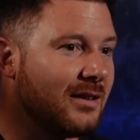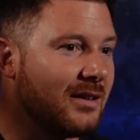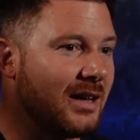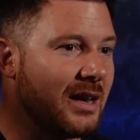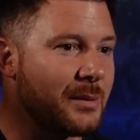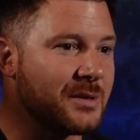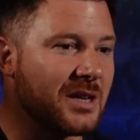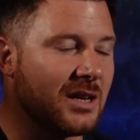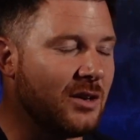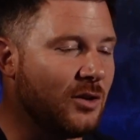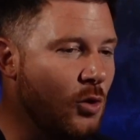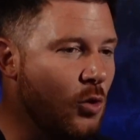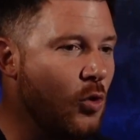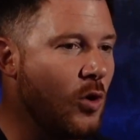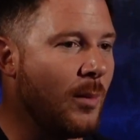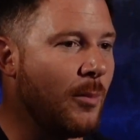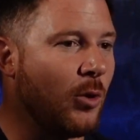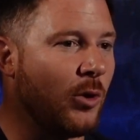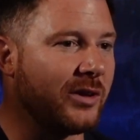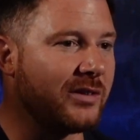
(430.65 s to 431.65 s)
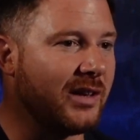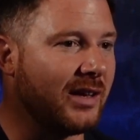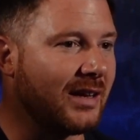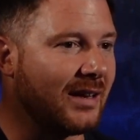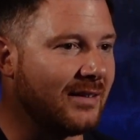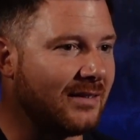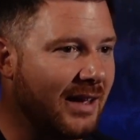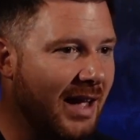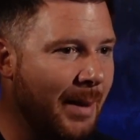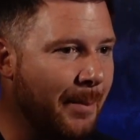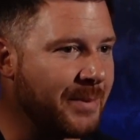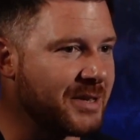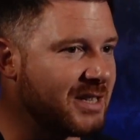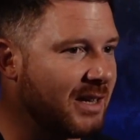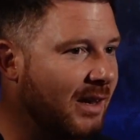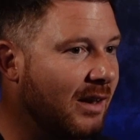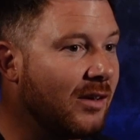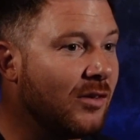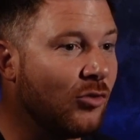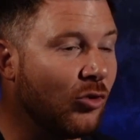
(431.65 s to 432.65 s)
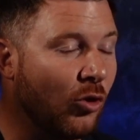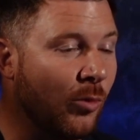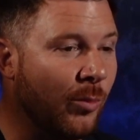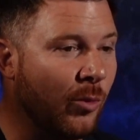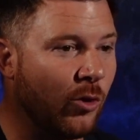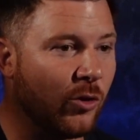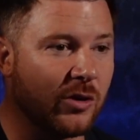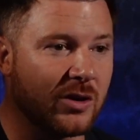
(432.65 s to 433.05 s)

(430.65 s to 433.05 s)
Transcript: And he said, no, I'm only taking 10%, no more.